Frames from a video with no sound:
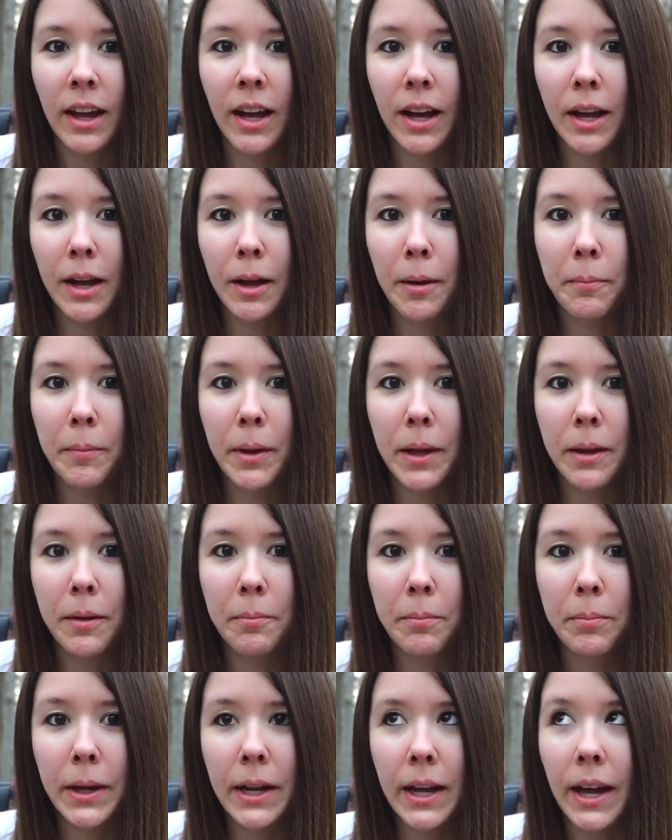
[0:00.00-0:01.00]

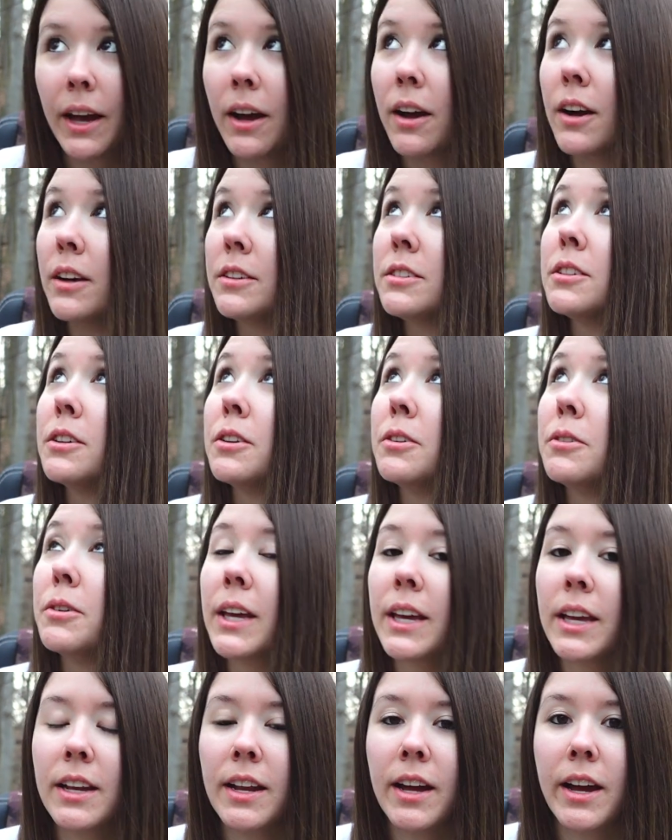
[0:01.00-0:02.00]
But I also
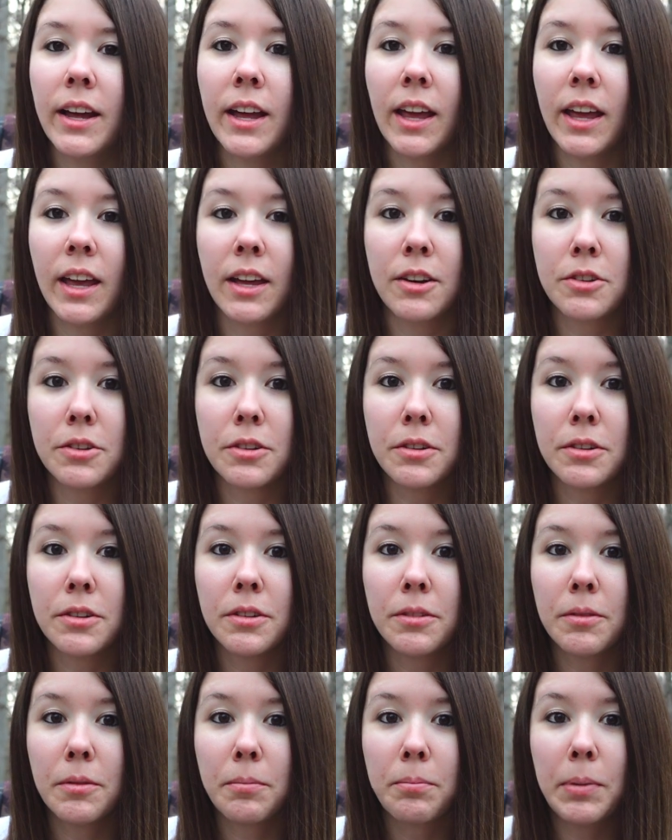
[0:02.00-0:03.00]
cannot
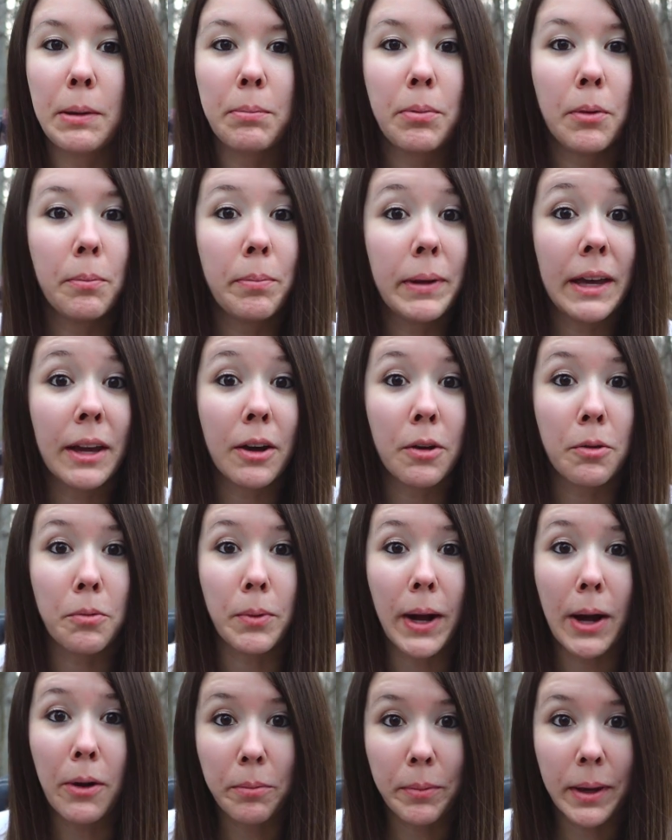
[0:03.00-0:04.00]
handle people being
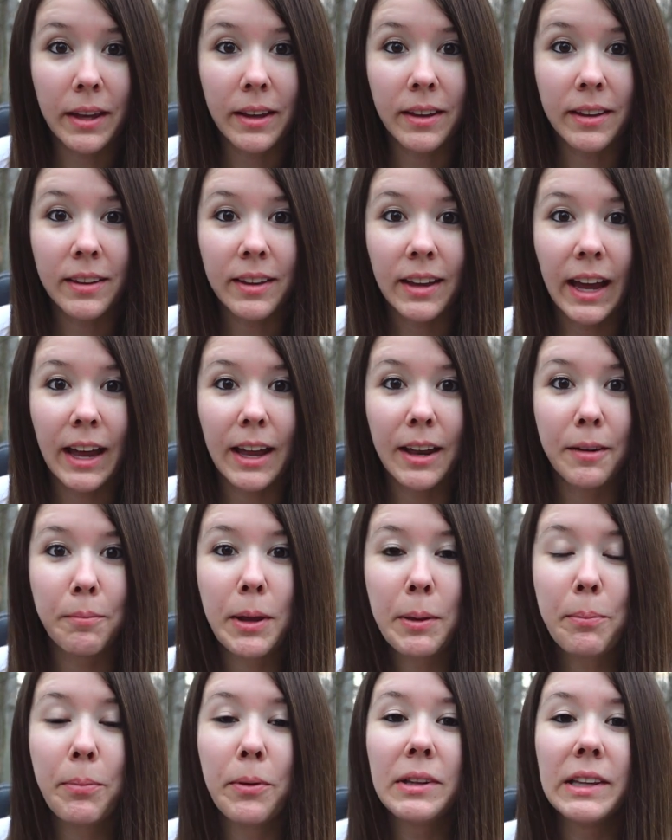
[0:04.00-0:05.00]
around me, and
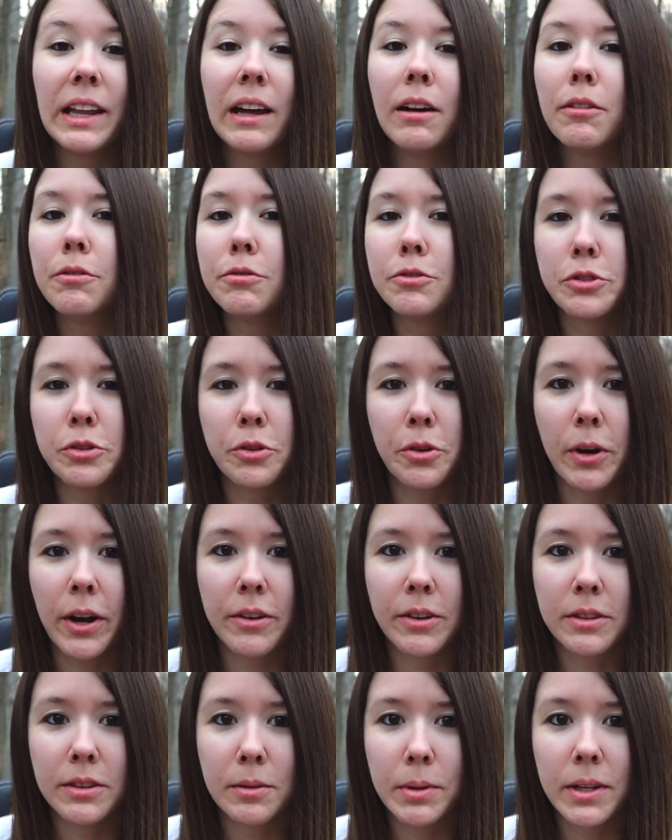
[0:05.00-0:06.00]
people love to
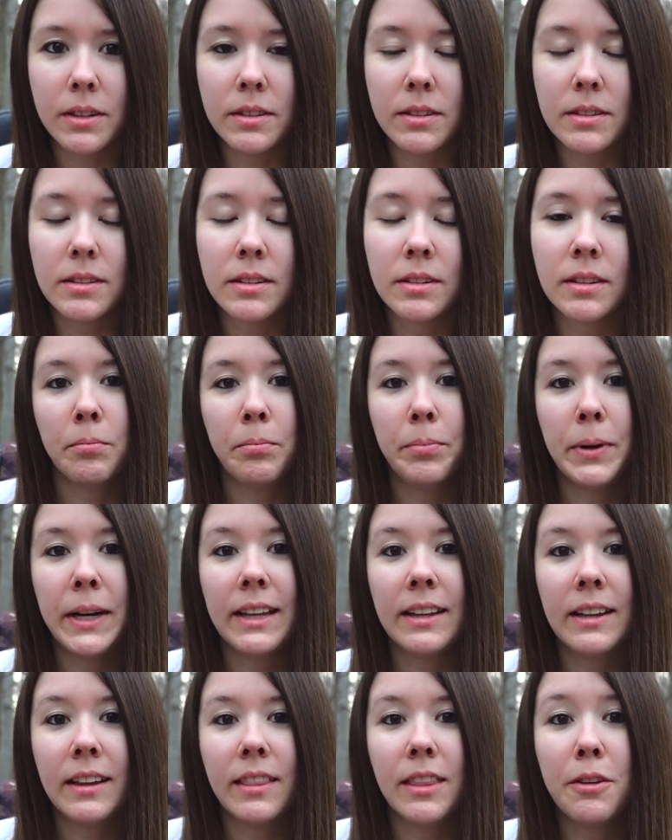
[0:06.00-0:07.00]
crowd at the bins.
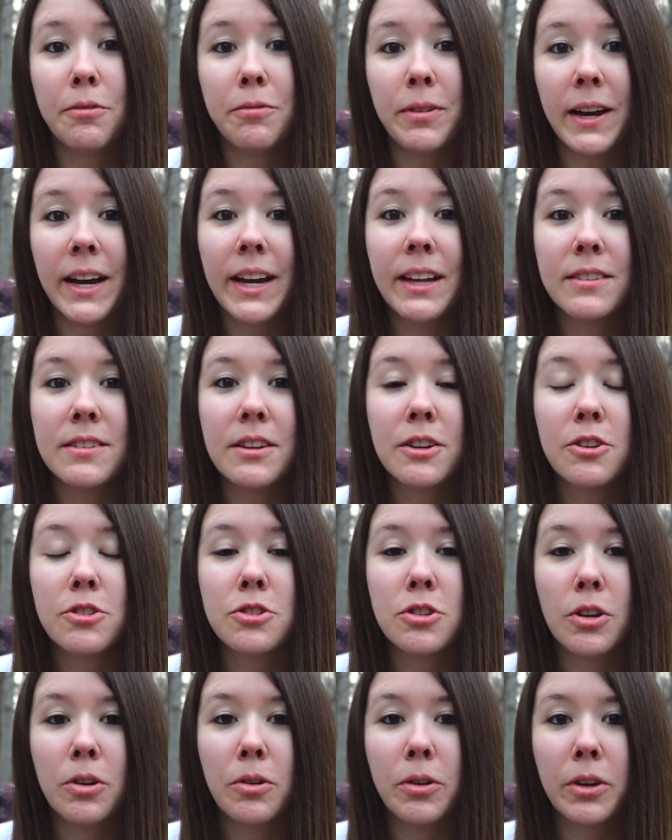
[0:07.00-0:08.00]
But the finds are
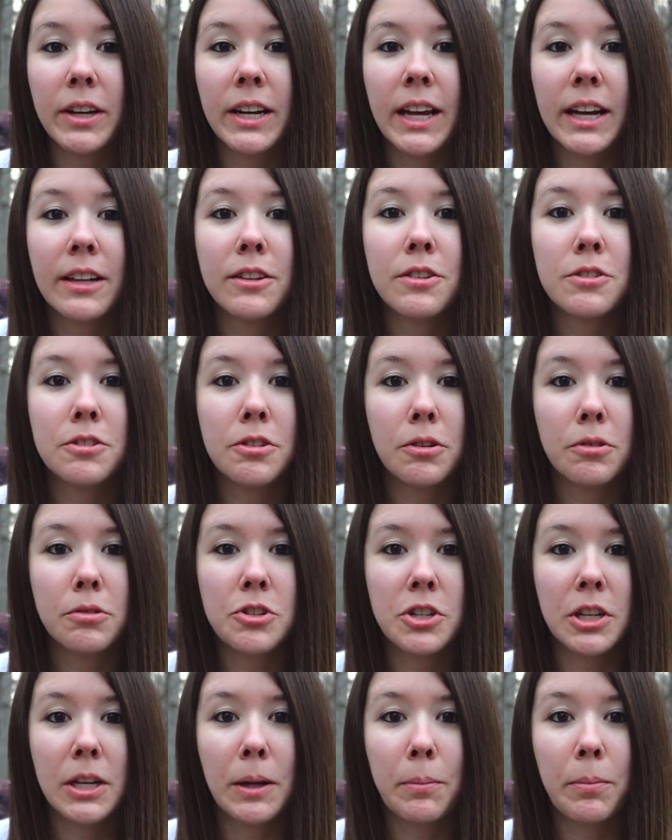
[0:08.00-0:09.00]
so good and so
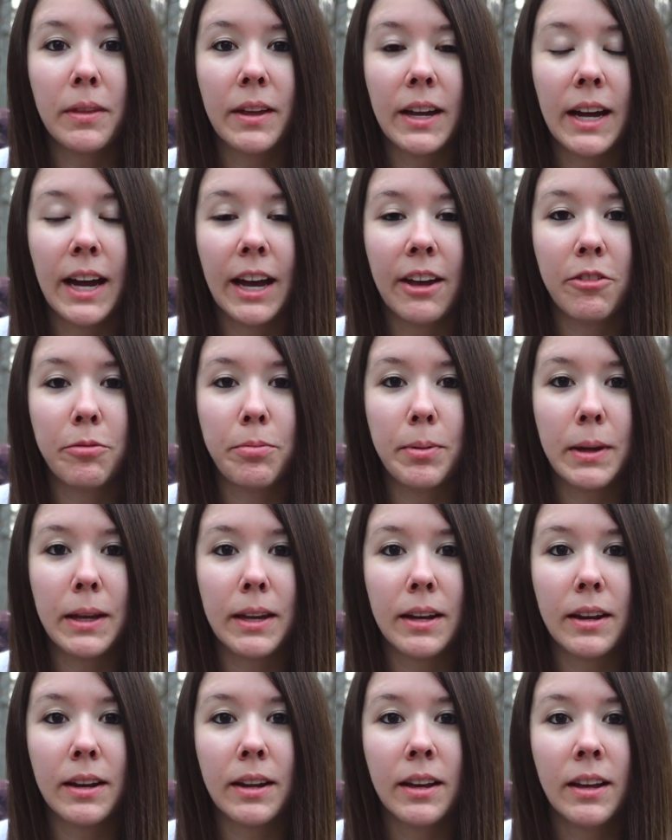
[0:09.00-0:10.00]
cheap that I've
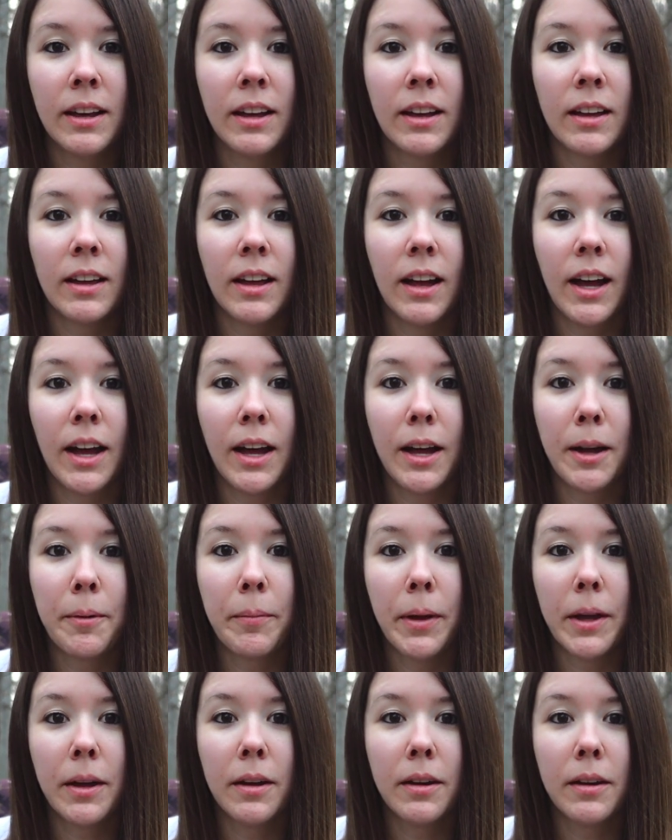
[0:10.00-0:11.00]
been
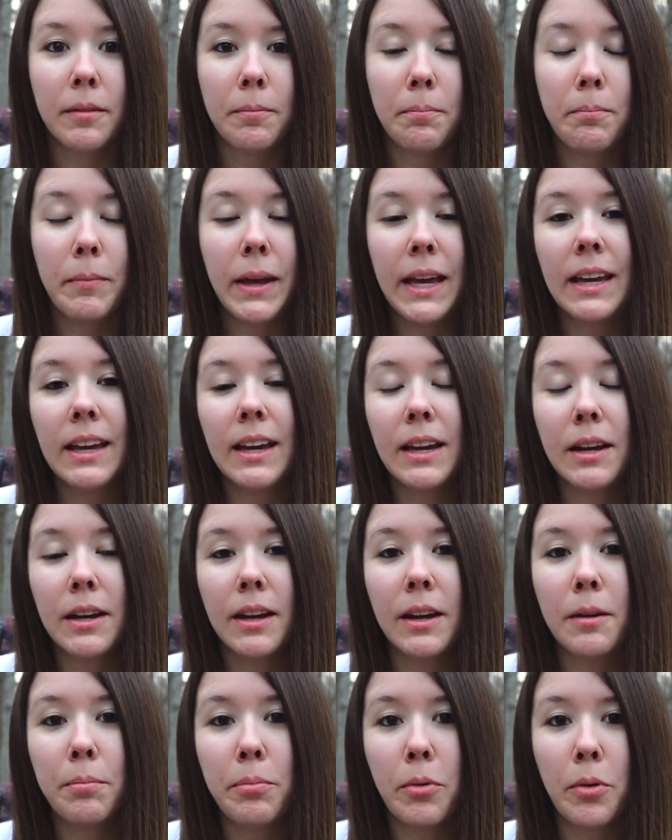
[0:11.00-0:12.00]
making it
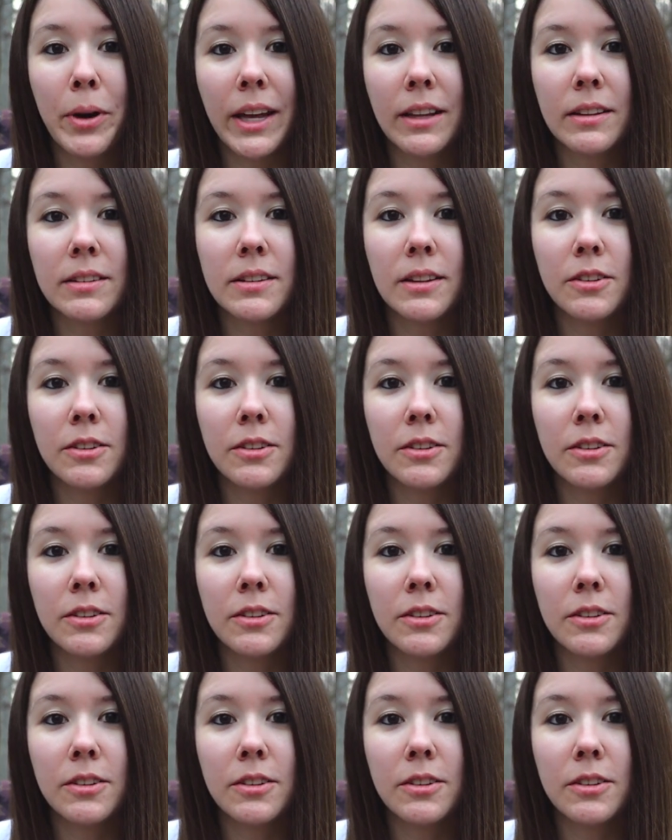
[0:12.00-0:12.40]
a point